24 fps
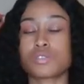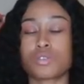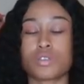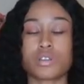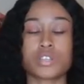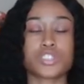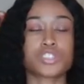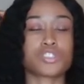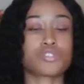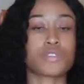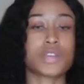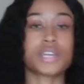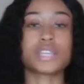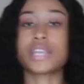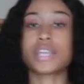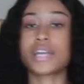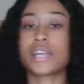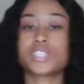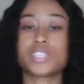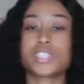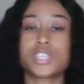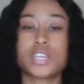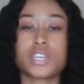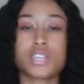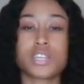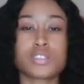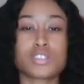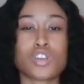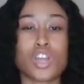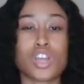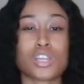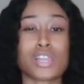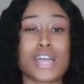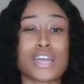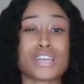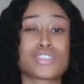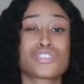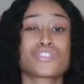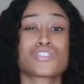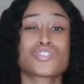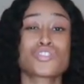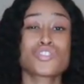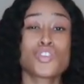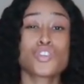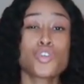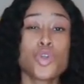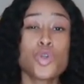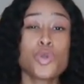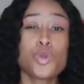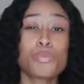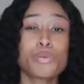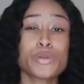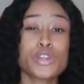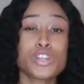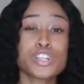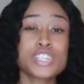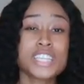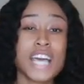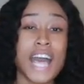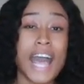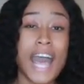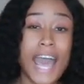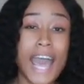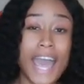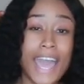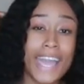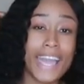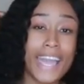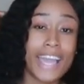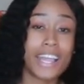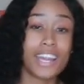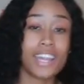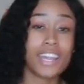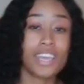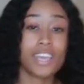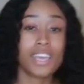or straight leg jeans are like super tight